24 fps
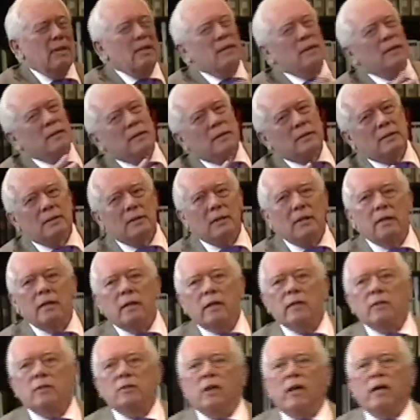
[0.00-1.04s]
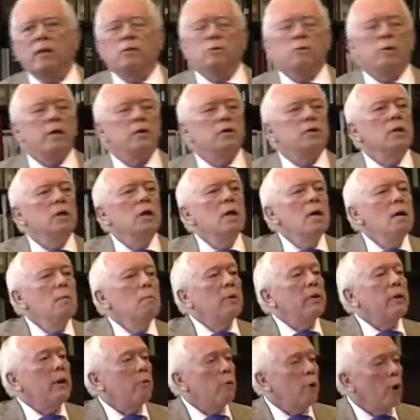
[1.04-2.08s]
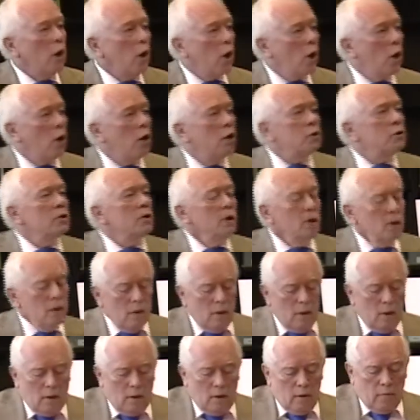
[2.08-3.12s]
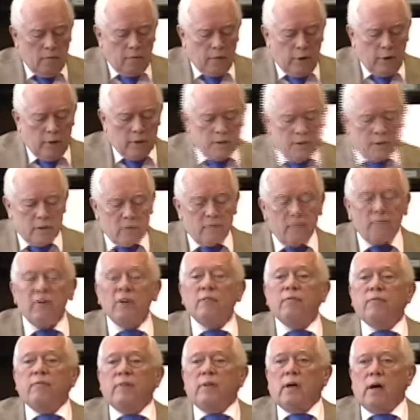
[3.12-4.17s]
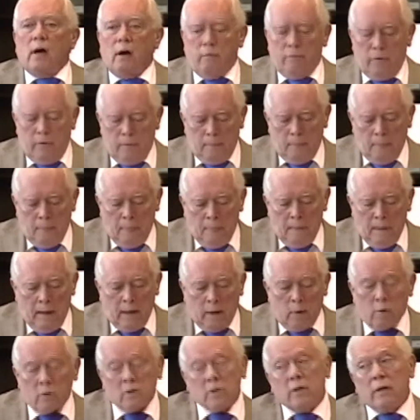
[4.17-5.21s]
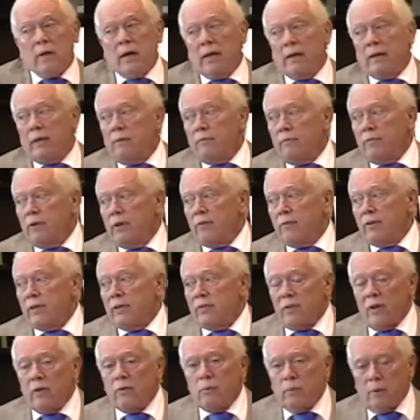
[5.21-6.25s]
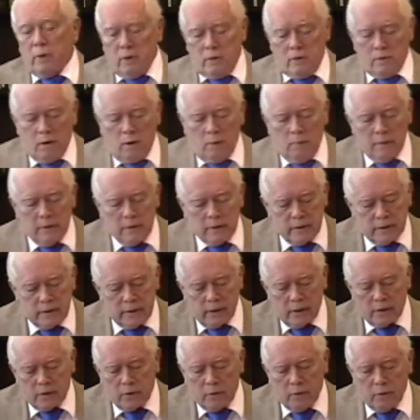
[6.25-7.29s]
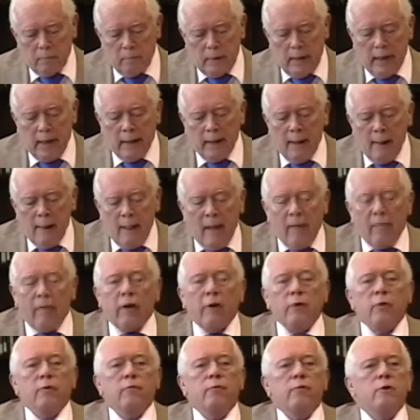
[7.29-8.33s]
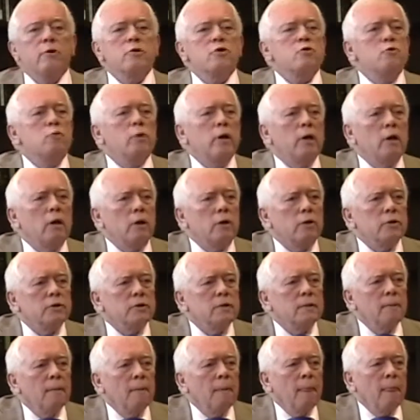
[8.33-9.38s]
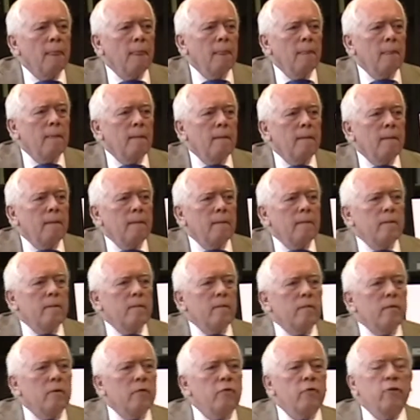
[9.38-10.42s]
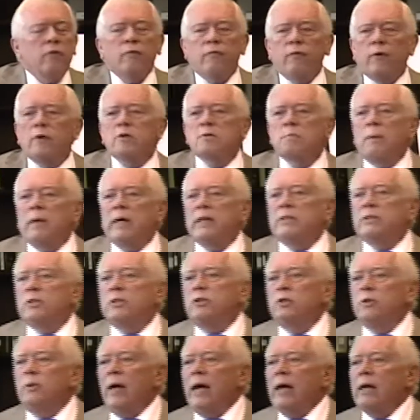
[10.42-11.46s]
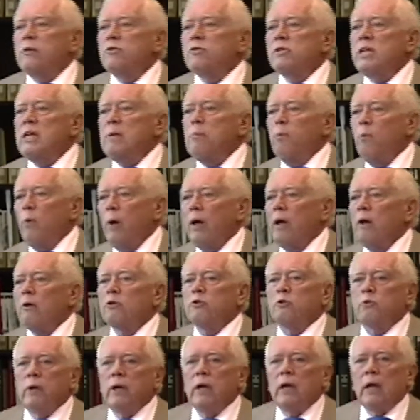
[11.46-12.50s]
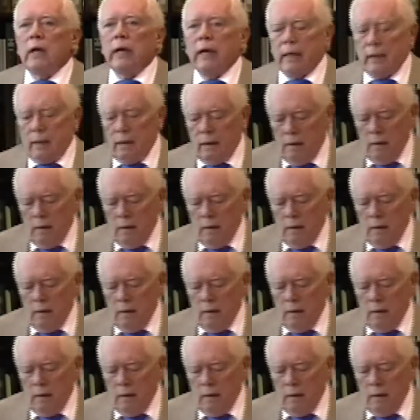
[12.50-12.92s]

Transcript: Now, this is a little exaggeration, but they were large furnaces, 50 of them. Of course, in the 1850s, that's when the salt business starts going bad. They were the first drillers. This is the first place that you have deep well drilling.